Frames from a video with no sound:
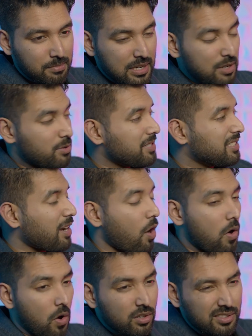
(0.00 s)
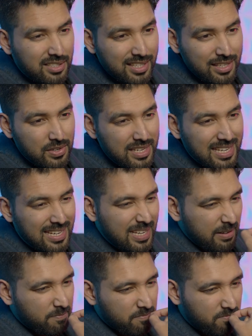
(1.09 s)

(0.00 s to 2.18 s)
But it was altering your DNA.